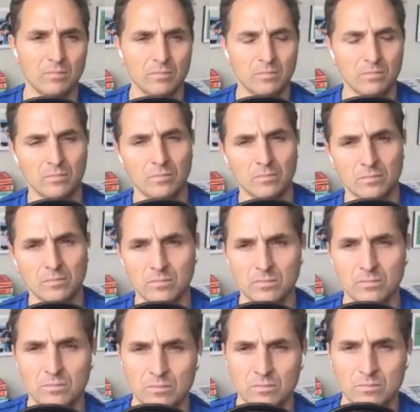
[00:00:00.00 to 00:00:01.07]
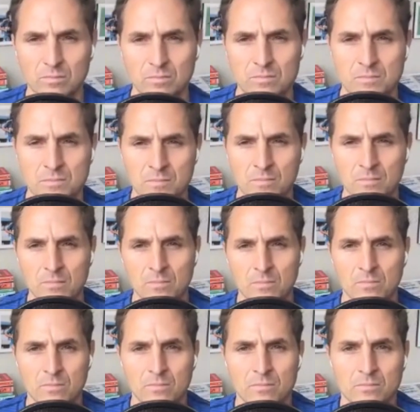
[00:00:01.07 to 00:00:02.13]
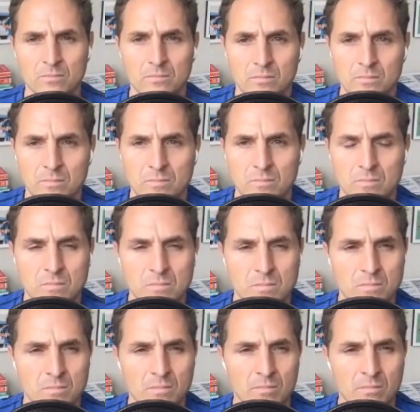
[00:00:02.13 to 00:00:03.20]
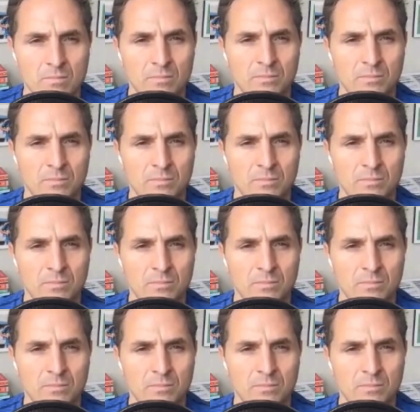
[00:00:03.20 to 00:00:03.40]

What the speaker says: (silent)